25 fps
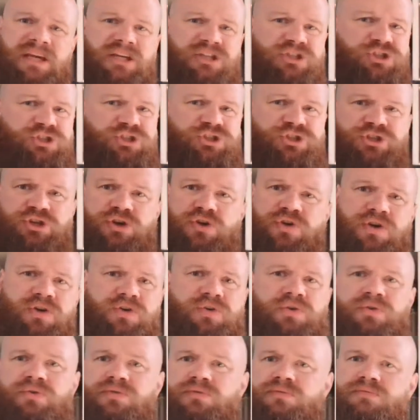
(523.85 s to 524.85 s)

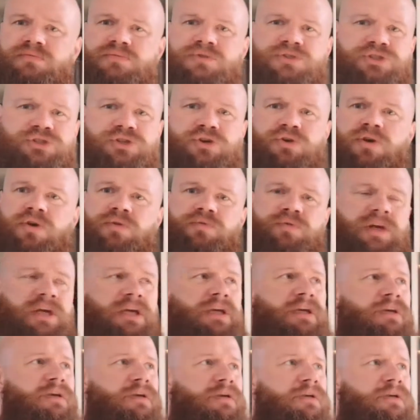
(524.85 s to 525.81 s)
sugar, sugary.